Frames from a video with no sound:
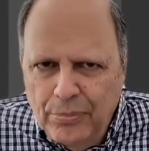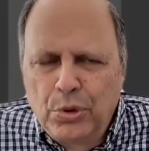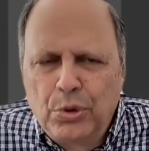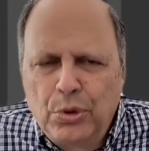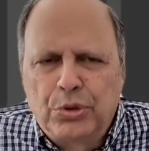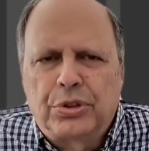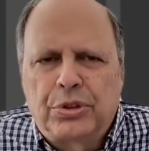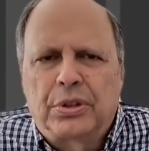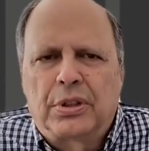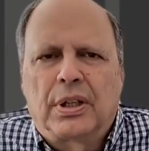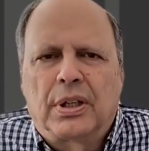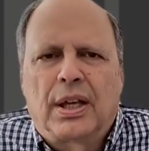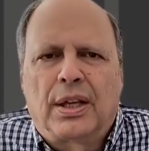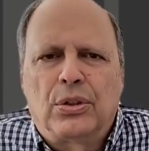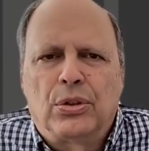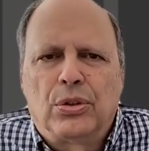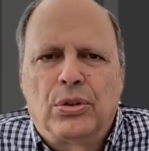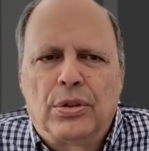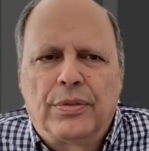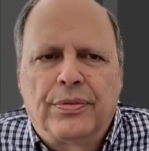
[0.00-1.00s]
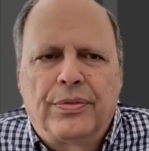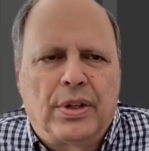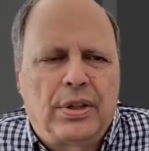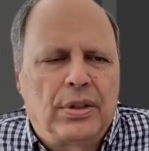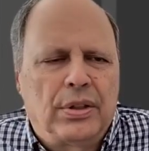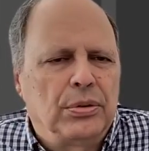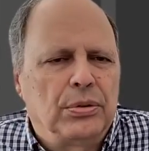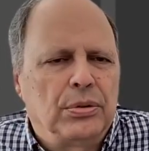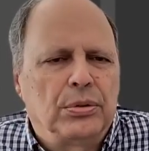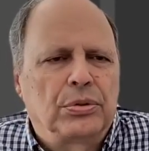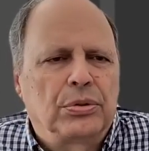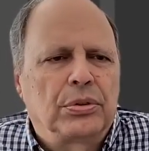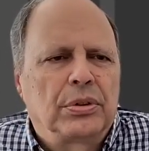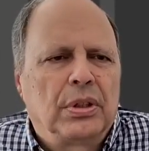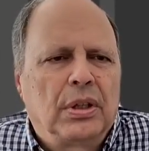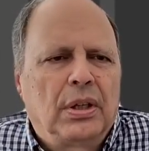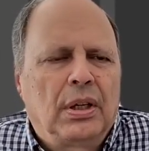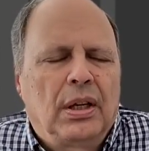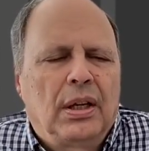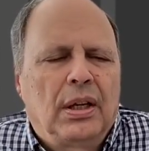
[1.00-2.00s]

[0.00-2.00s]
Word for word: music at your venues,